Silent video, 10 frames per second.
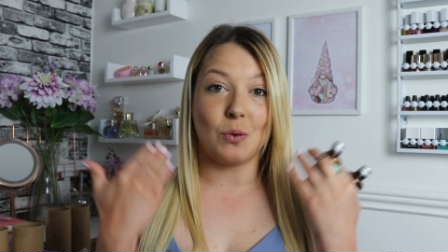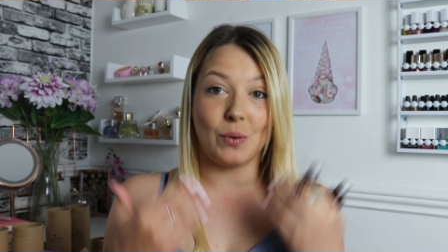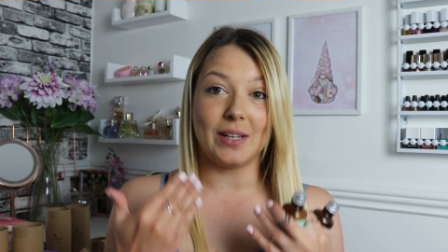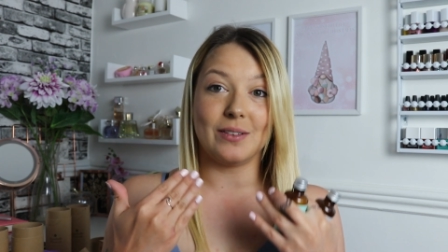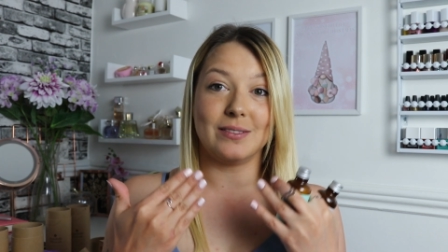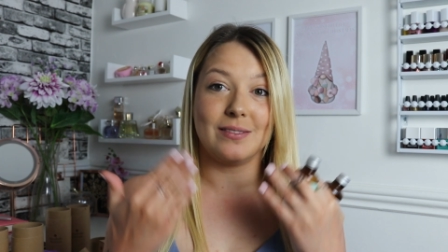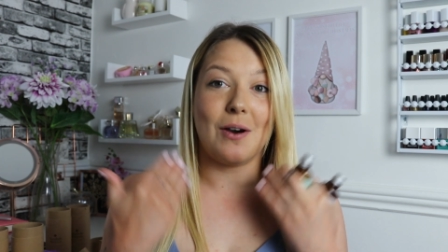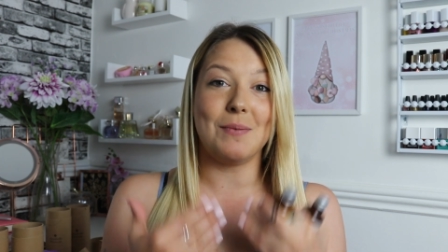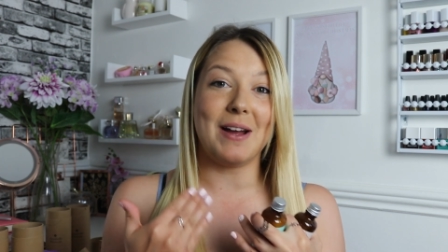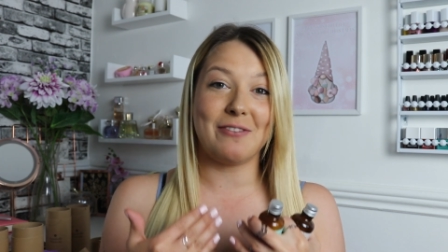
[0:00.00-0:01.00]
oil
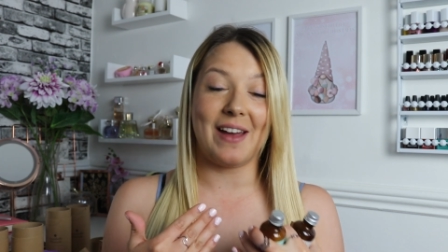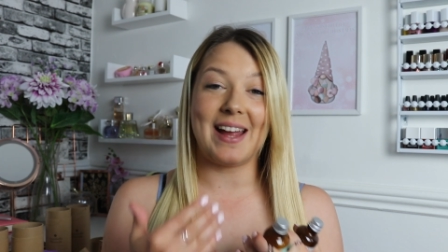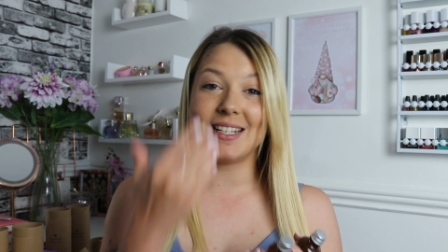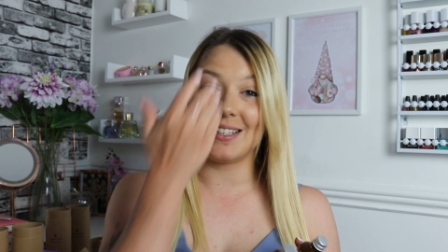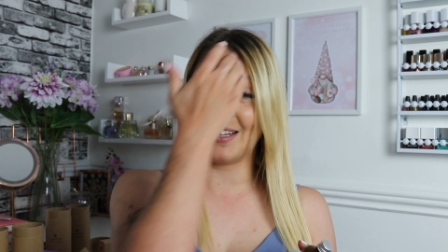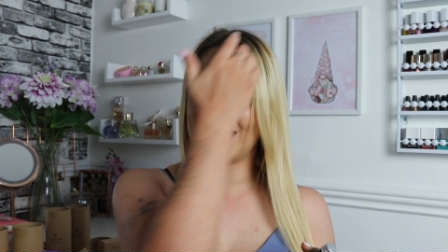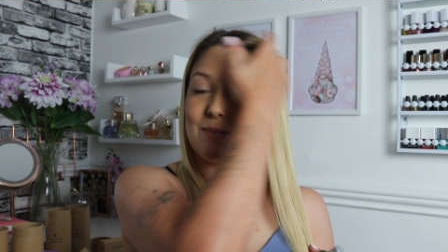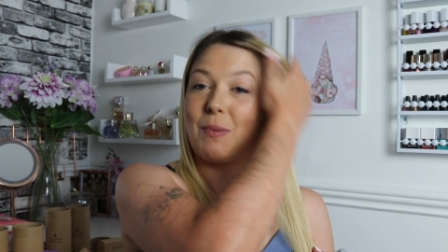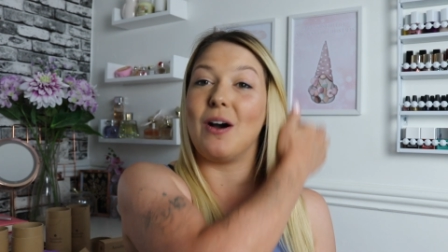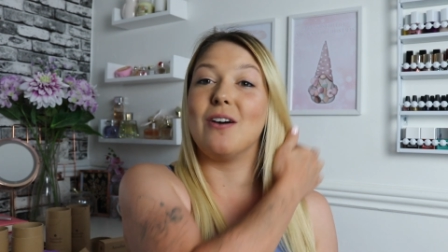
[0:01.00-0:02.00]
on my face like
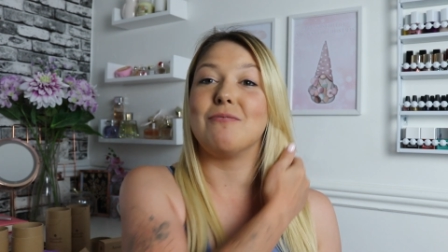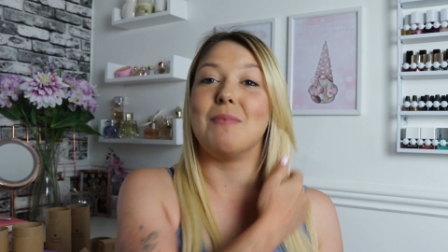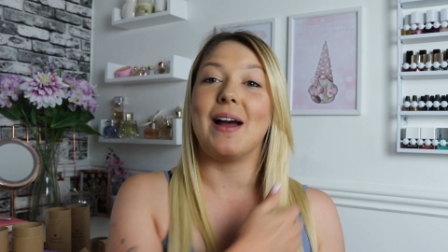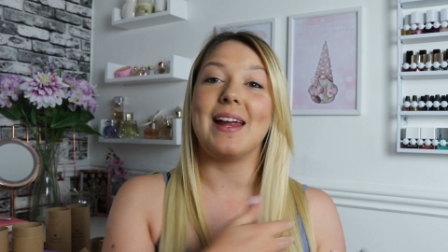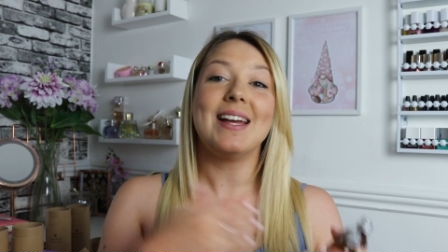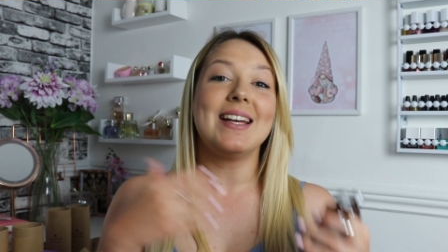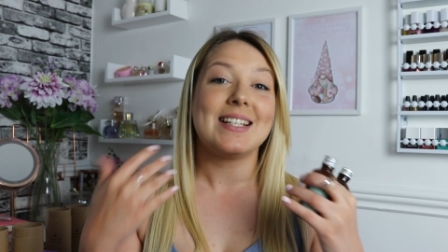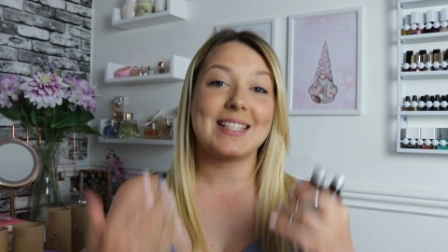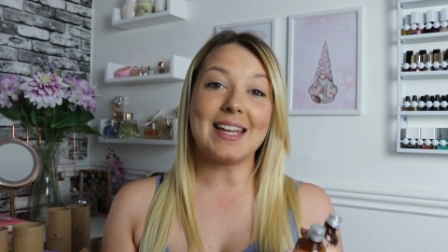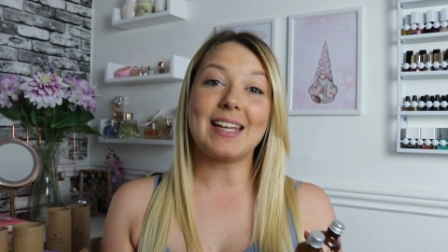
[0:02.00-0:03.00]
as part of my
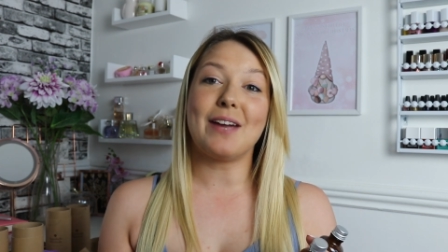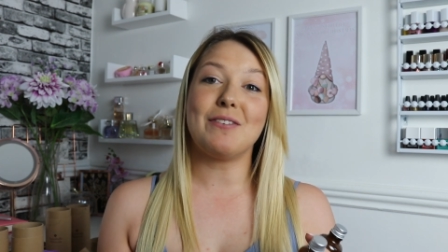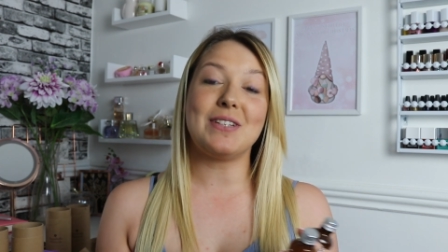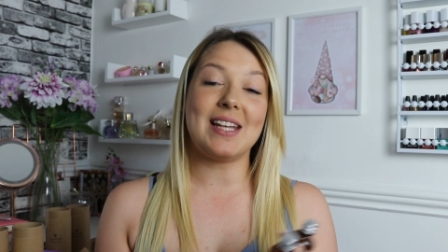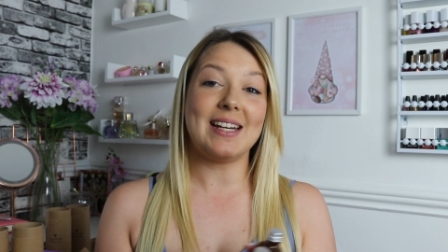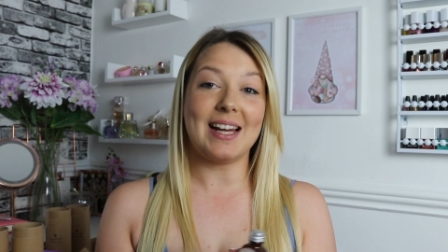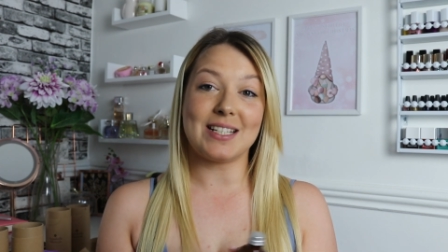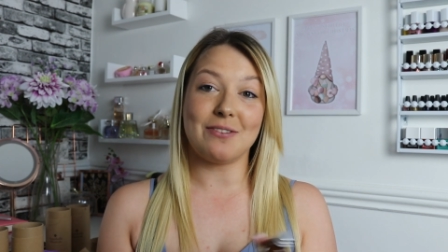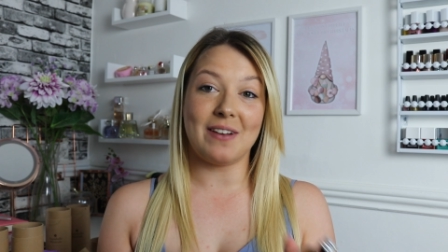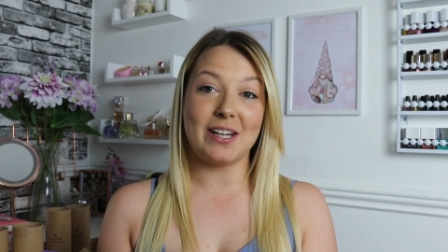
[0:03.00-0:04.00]
skincare routine
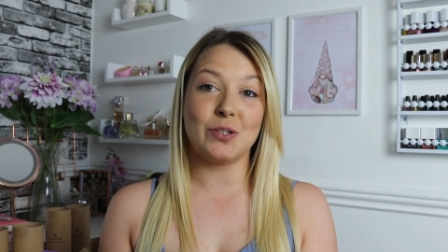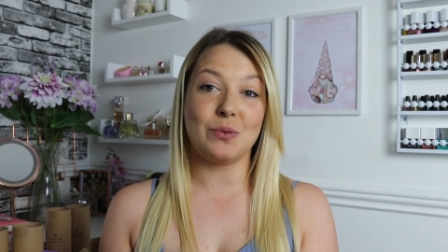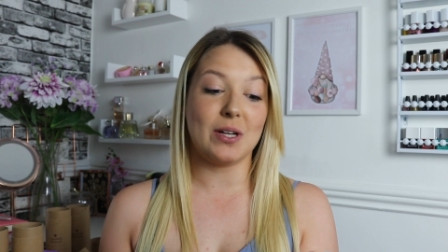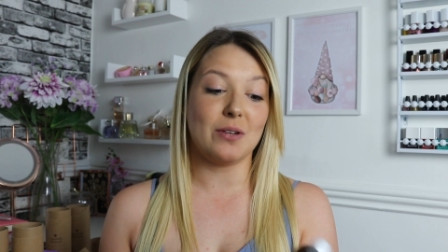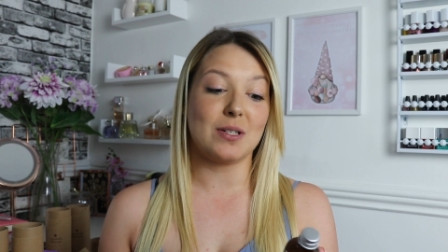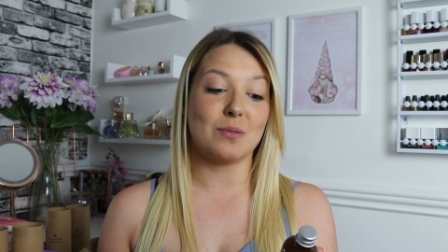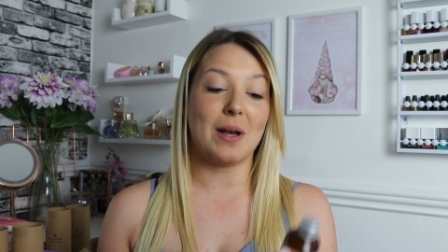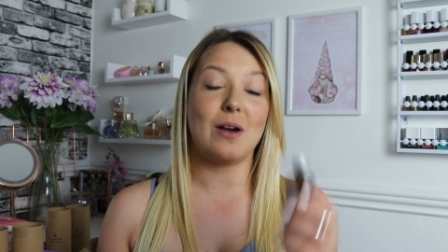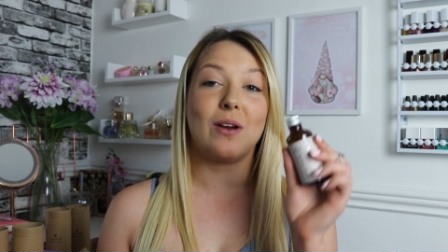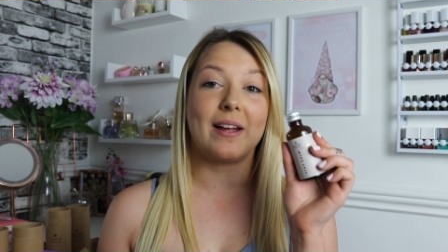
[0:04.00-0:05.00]
as a facial oil as
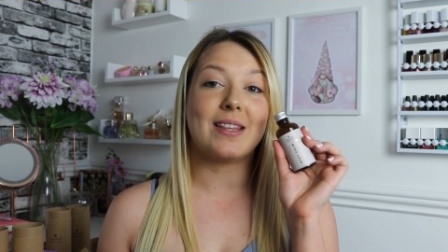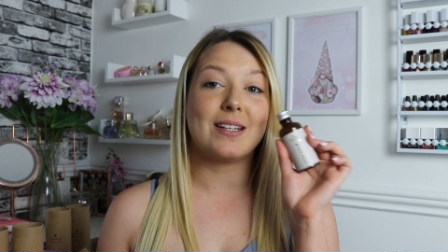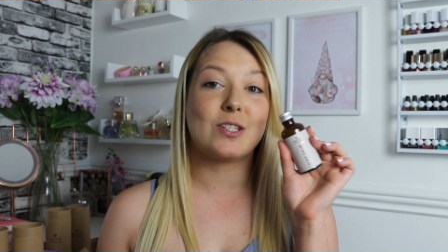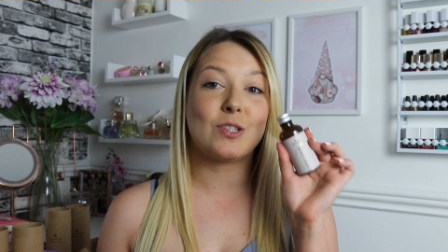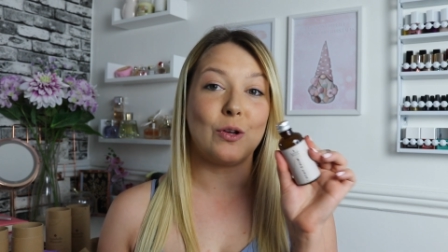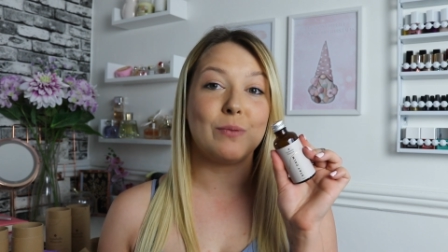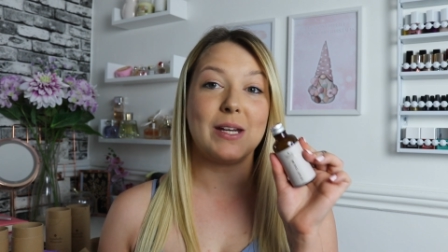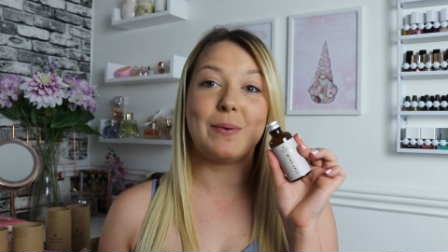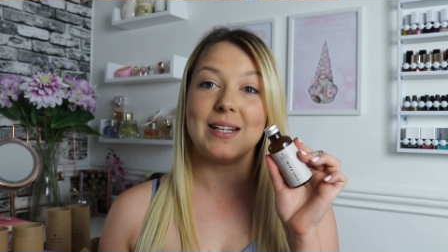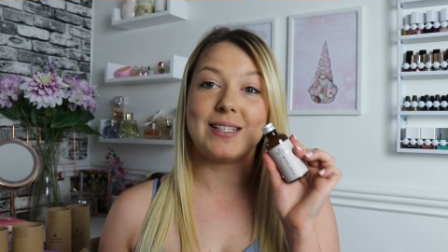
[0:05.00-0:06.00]
well like there's so
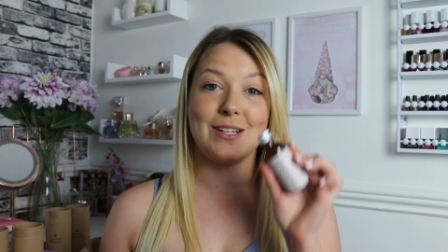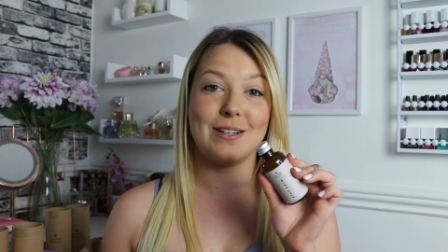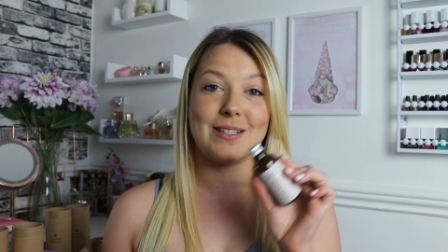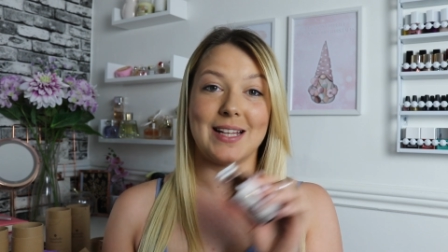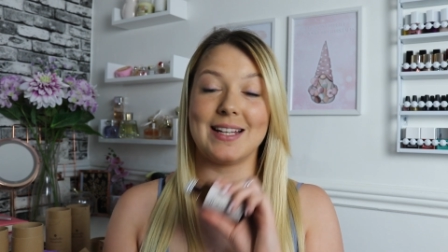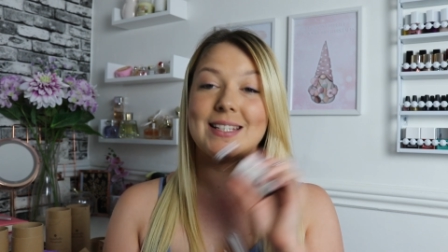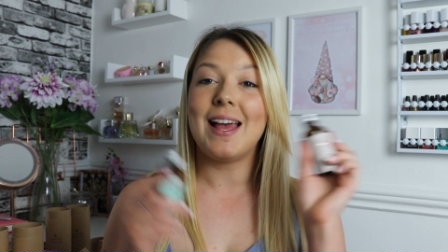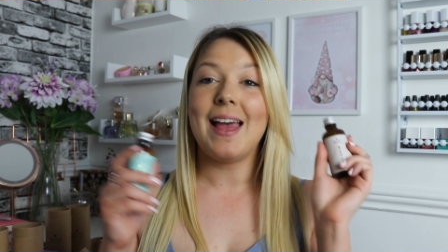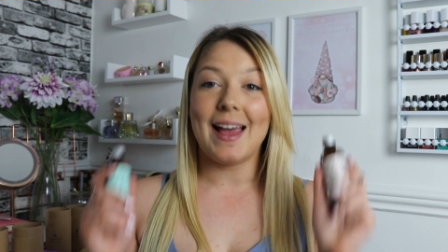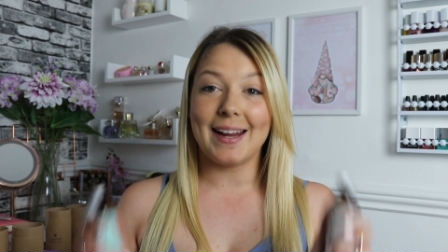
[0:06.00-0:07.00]
many ways to use this
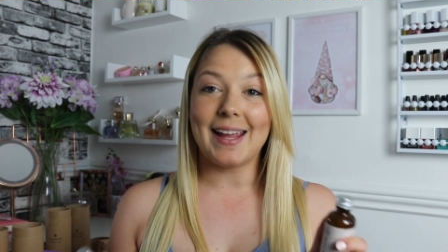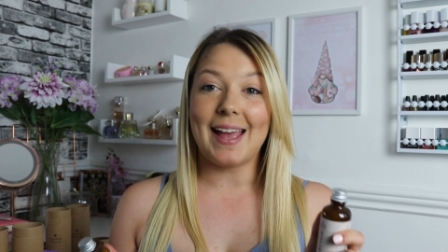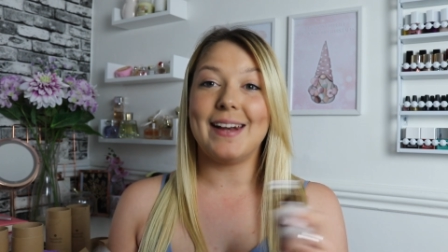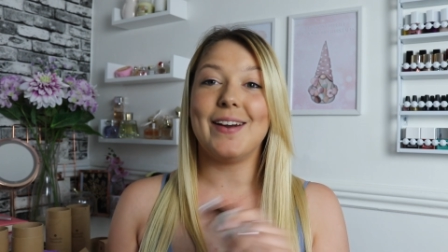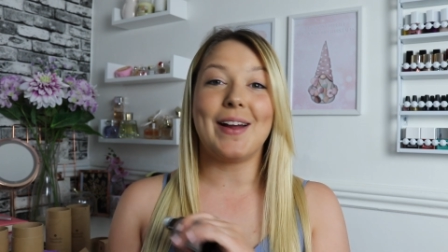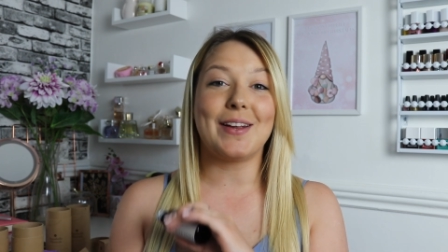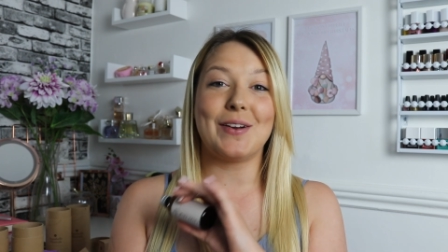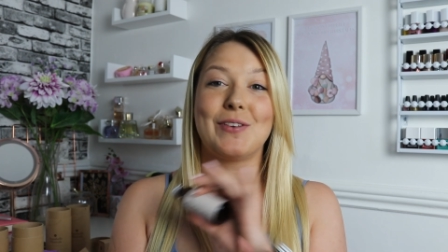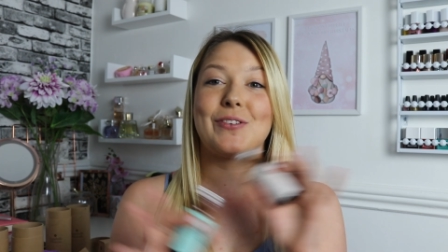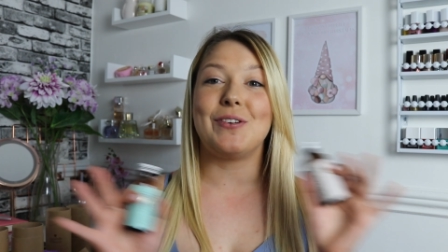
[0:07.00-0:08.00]
again I
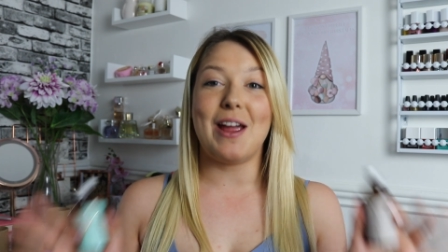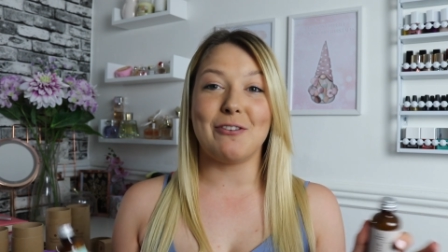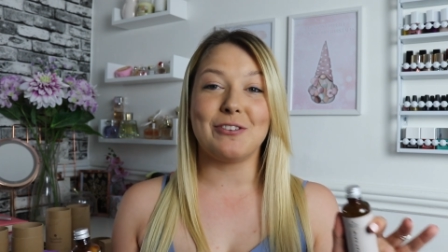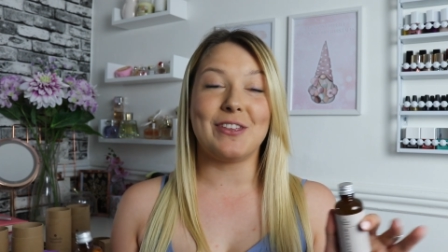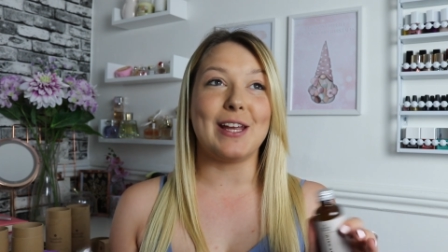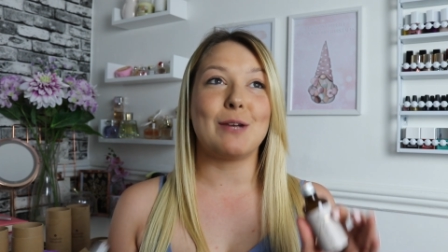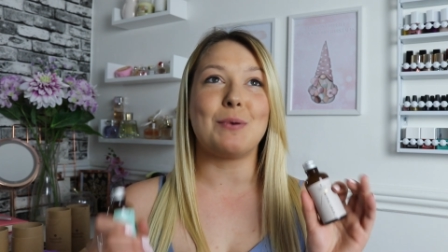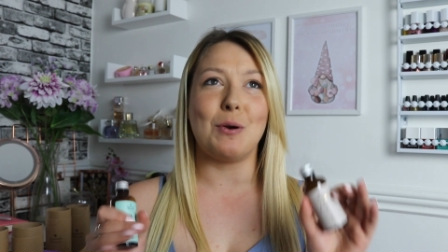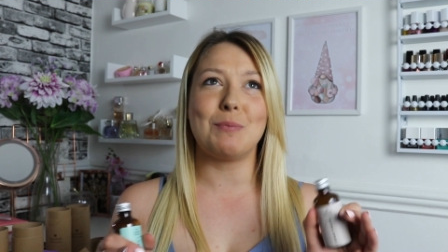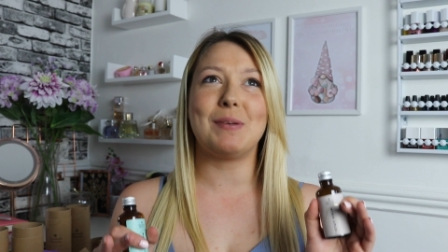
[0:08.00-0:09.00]
go through everything
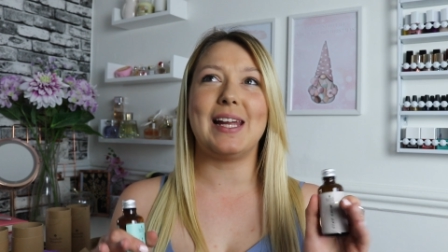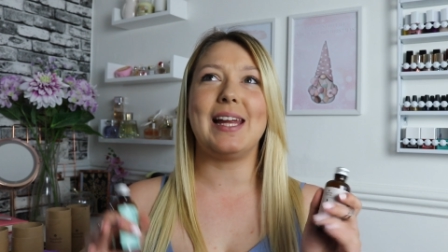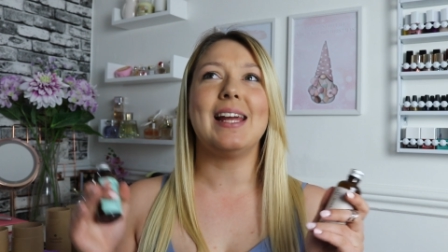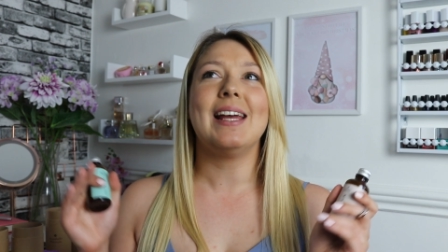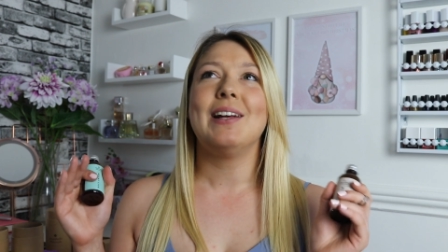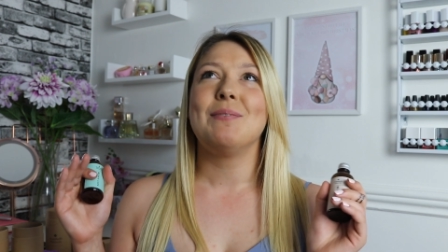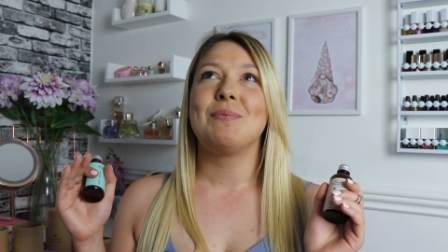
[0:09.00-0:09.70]
probably